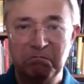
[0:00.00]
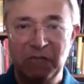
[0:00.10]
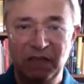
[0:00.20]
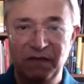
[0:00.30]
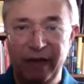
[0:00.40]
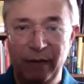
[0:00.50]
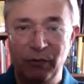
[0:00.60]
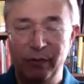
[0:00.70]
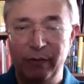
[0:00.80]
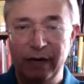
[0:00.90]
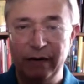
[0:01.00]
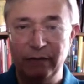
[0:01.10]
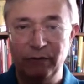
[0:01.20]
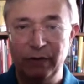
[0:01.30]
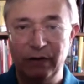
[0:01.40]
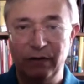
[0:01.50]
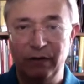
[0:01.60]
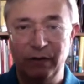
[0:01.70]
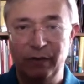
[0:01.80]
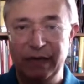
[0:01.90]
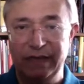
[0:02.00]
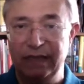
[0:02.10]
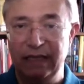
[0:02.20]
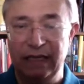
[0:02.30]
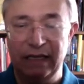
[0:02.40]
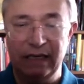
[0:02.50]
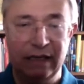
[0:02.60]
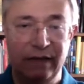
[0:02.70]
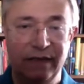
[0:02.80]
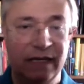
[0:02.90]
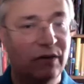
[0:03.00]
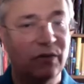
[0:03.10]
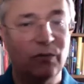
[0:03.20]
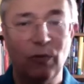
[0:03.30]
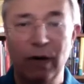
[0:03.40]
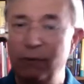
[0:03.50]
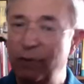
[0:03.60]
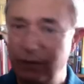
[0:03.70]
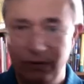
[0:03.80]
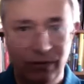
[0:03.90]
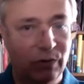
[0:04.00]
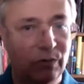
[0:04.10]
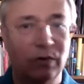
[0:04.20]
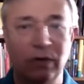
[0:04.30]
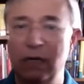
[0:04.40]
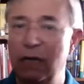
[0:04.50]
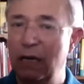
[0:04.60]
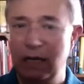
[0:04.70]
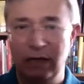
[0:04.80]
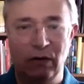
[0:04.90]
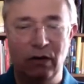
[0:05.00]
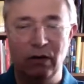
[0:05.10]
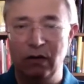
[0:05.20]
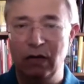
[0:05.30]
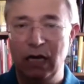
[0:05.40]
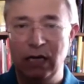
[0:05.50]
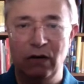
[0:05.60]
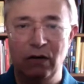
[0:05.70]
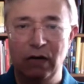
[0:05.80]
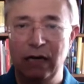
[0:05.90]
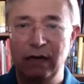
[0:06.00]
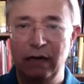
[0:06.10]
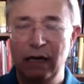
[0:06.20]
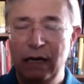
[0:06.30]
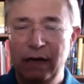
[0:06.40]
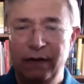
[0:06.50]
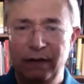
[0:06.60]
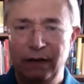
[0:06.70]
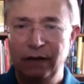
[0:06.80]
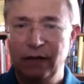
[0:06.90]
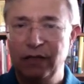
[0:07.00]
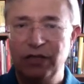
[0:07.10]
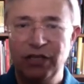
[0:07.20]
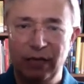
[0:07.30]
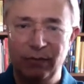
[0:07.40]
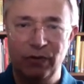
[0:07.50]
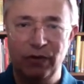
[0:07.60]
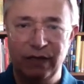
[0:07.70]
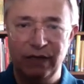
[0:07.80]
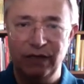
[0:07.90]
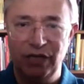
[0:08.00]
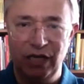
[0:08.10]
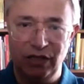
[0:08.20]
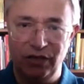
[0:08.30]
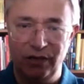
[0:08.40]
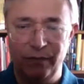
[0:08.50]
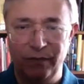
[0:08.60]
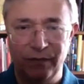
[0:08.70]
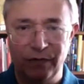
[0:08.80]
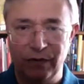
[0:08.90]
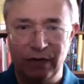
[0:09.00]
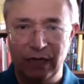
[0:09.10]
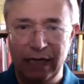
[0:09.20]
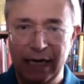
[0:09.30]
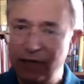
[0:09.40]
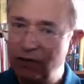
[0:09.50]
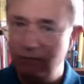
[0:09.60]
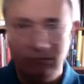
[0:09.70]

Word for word: favored by the, with the current president, and there is another one. Well, you go on and on and on, and the entire chamber is changed for an election.